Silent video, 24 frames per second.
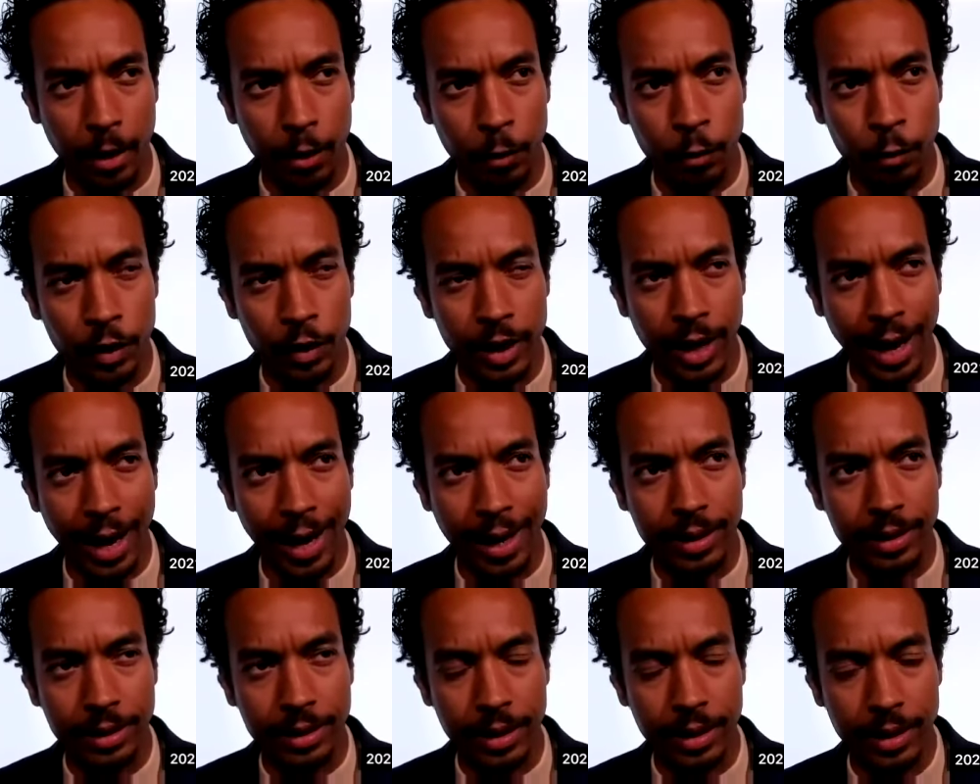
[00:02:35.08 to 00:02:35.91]
the
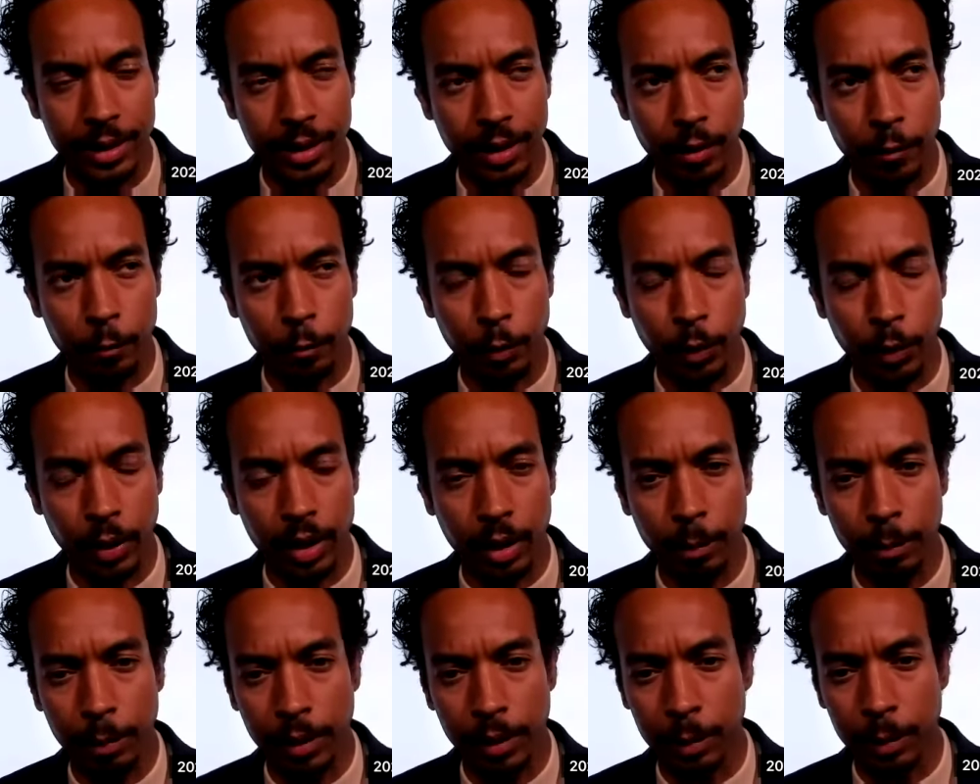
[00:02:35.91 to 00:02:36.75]
idea of
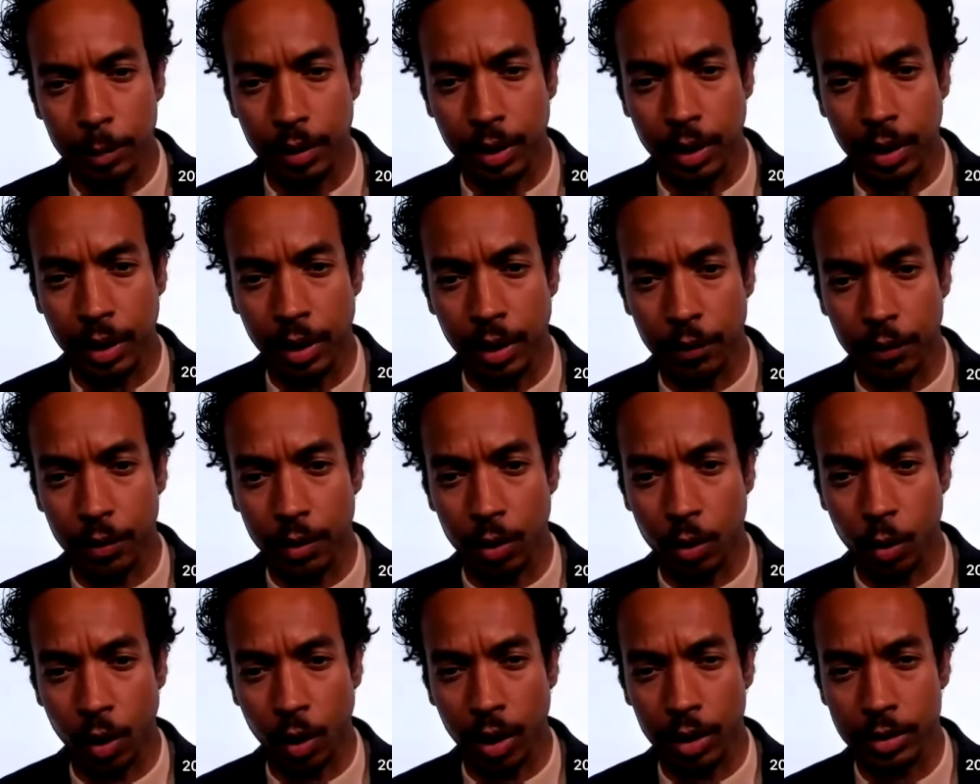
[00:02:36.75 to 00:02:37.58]
bringing people together
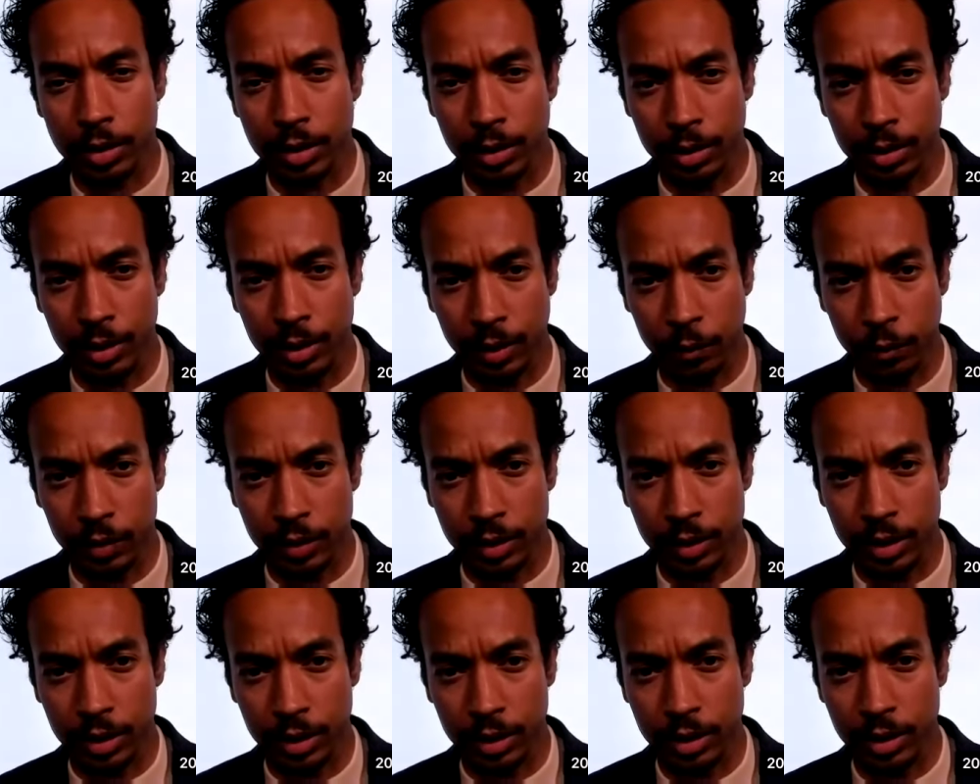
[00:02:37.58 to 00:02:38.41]
across their
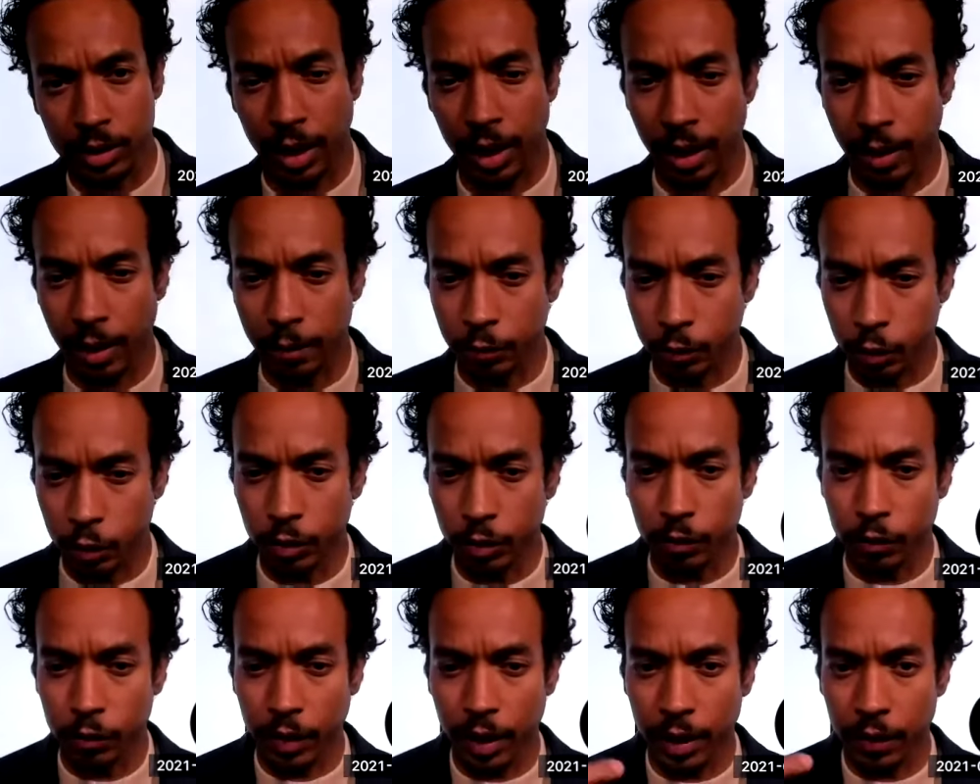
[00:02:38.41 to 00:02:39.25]
differences to have good
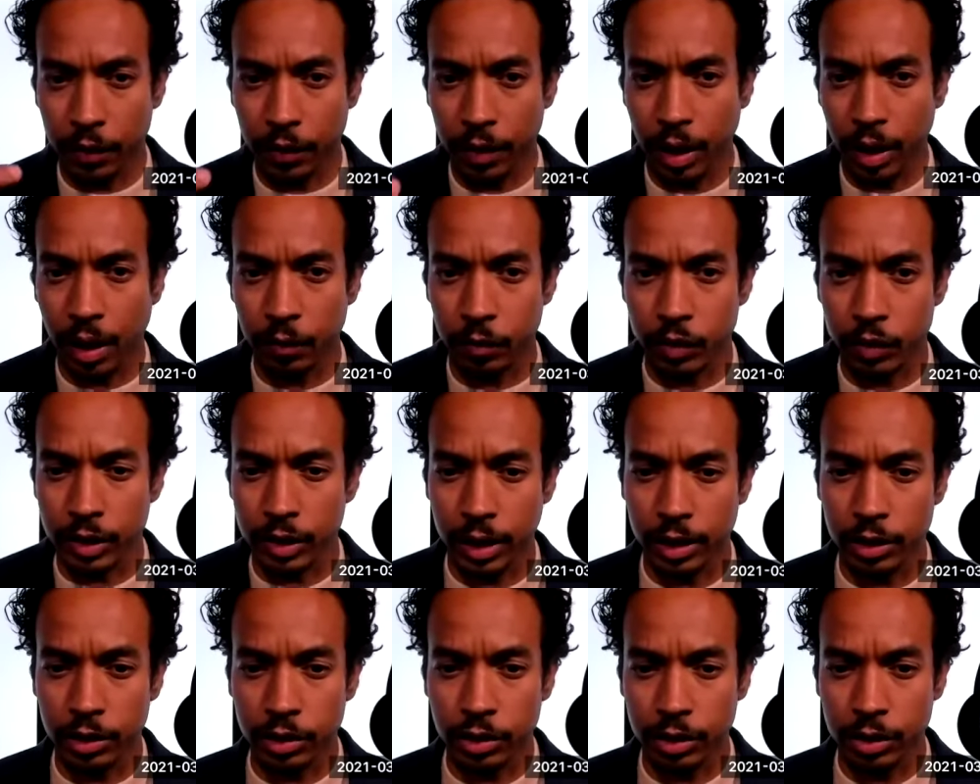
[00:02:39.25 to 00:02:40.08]
faith
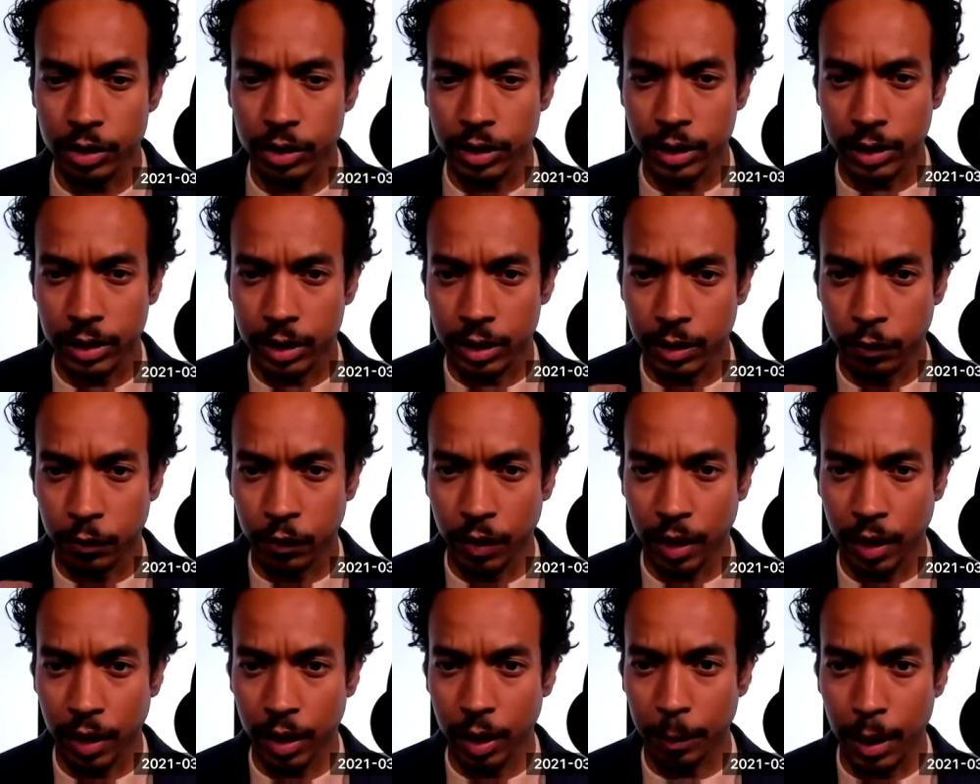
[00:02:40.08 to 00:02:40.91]
conversations and to
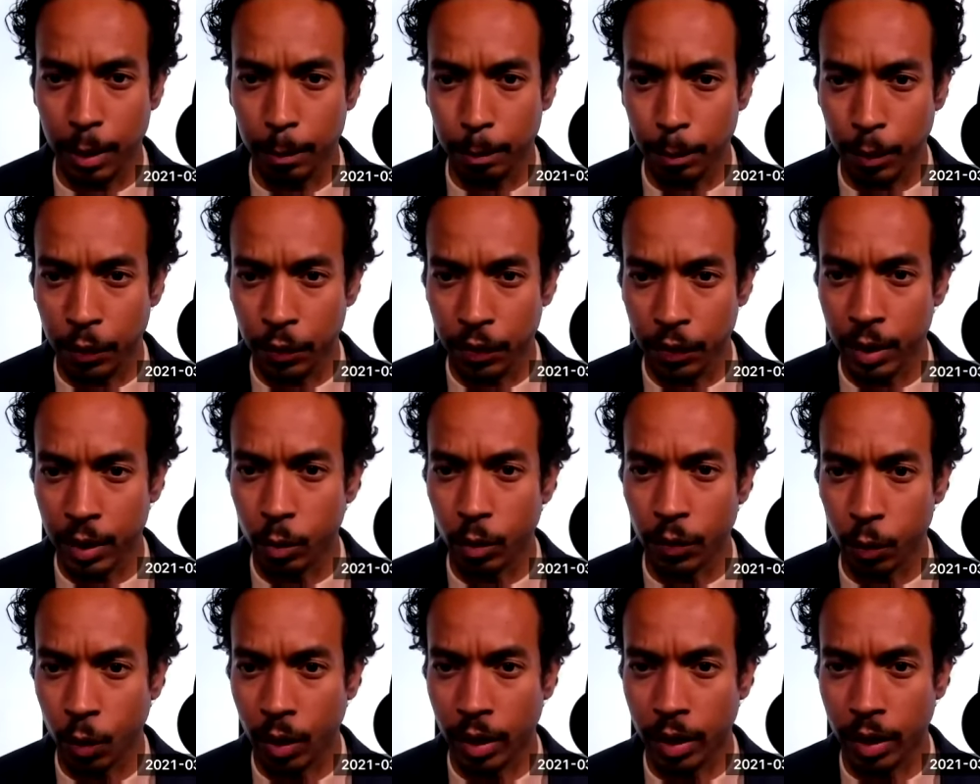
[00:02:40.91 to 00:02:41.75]
develop empathy
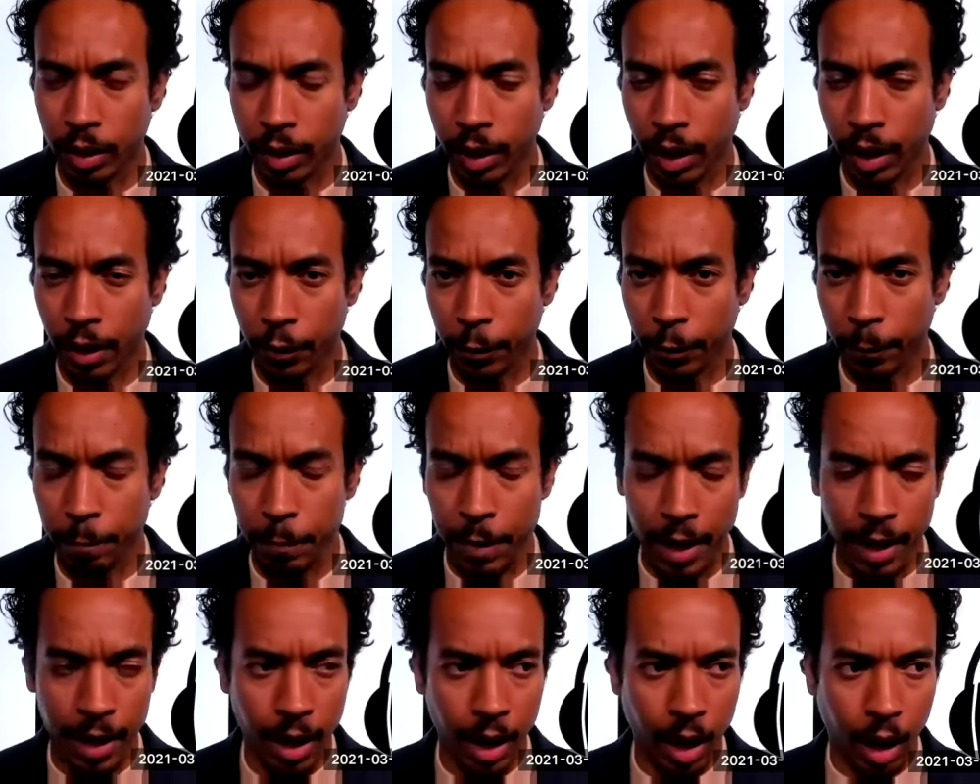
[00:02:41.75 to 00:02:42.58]
with one another
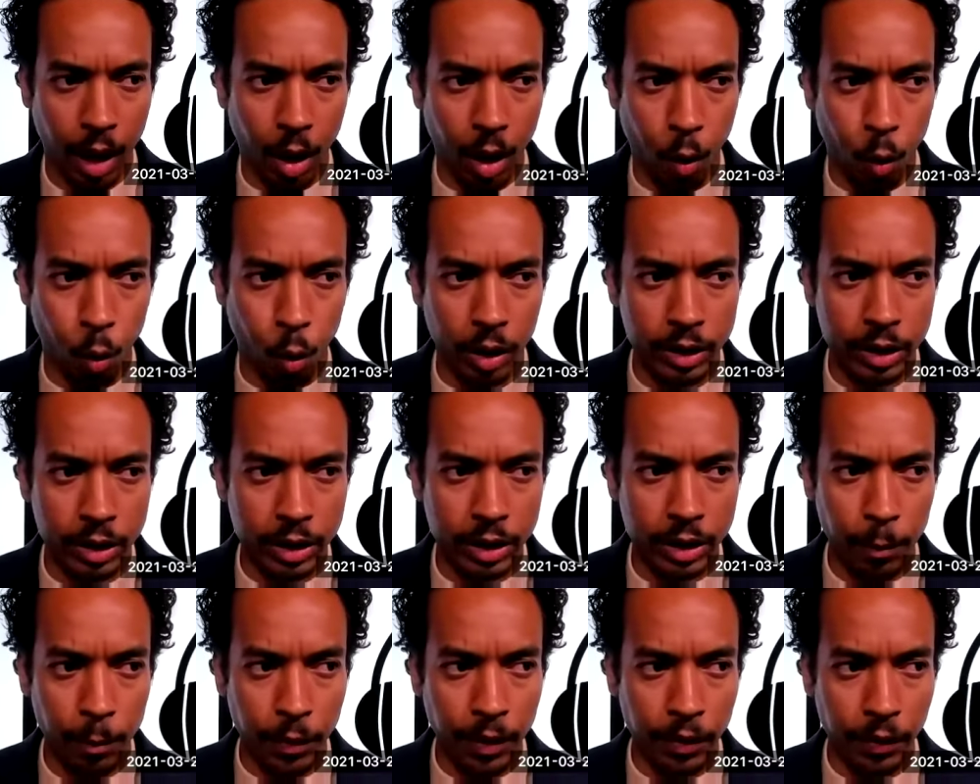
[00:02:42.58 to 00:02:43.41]
was
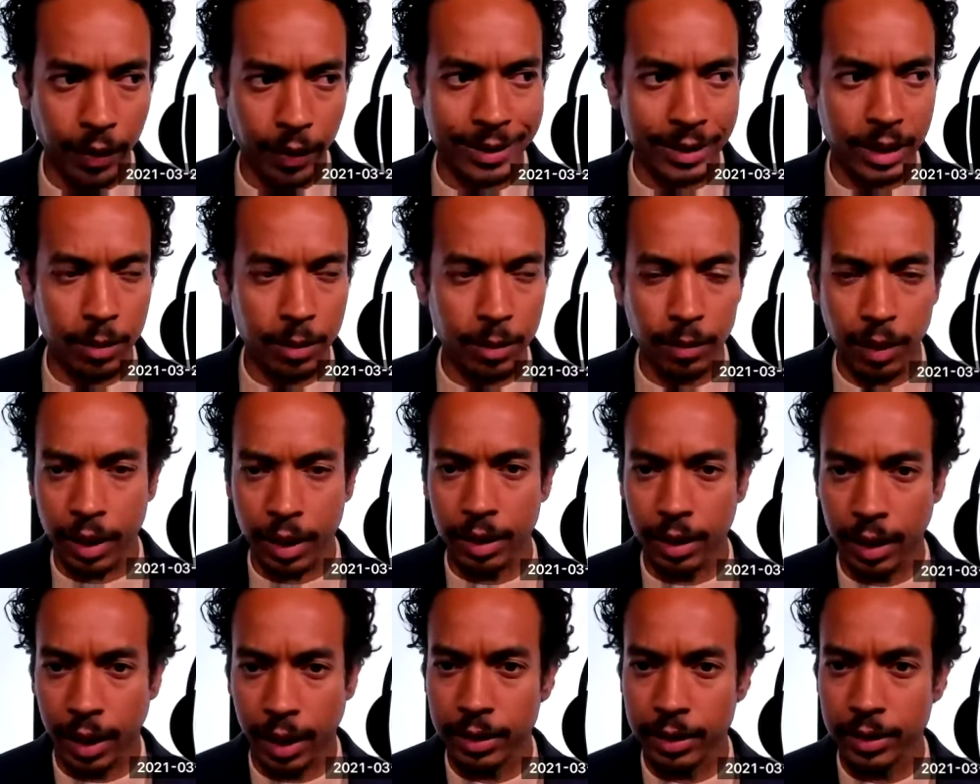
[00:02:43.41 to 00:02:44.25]
something that seemed like a
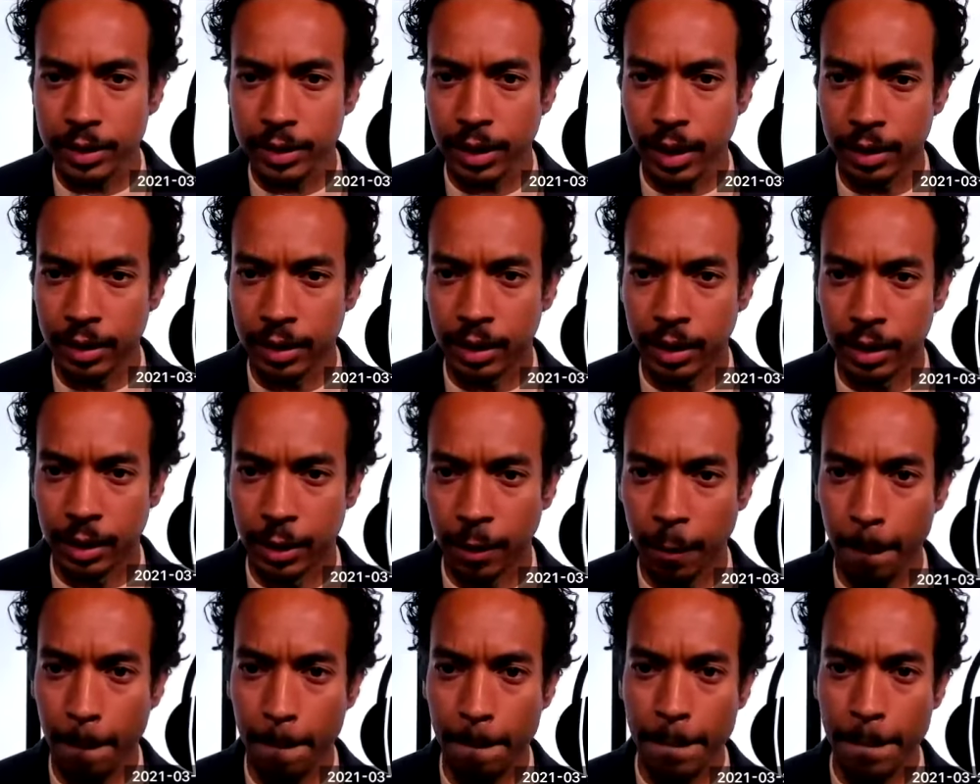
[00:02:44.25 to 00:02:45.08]
nice
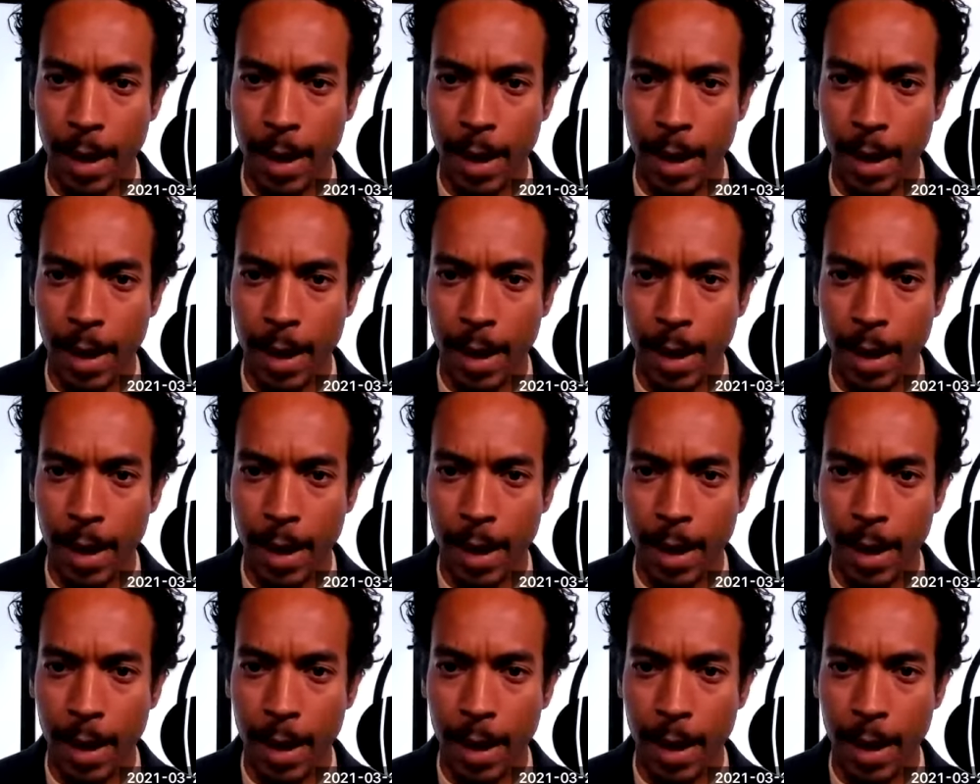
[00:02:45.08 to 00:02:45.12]
idea,